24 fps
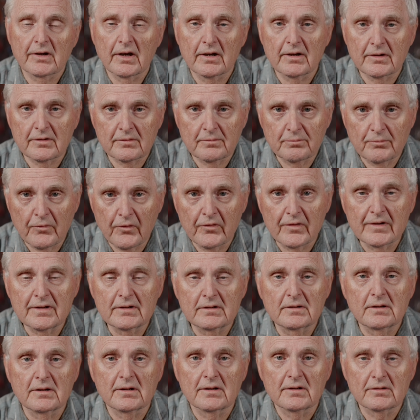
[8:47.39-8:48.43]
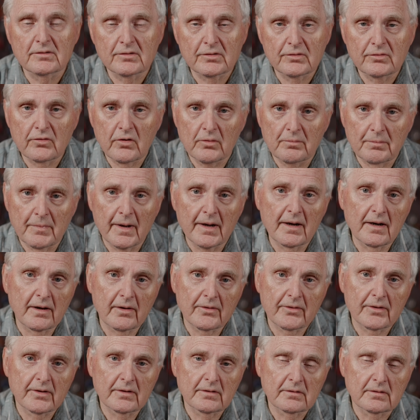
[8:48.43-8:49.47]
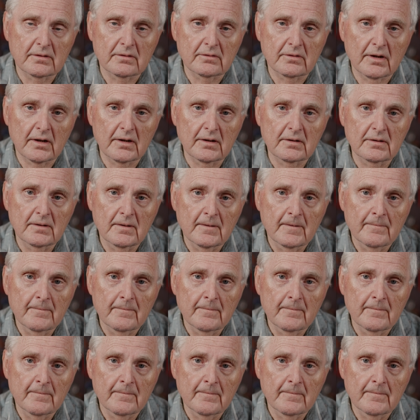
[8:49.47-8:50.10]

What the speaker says: and reed into your mouth, okay?